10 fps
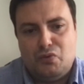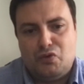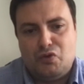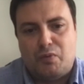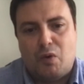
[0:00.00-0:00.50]

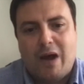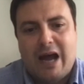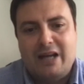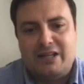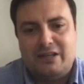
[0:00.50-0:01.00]

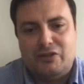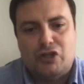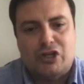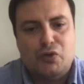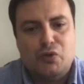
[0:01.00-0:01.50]
provide a total
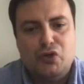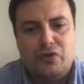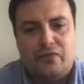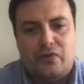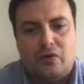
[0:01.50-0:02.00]
solution
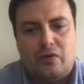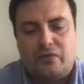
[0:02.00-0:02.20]
for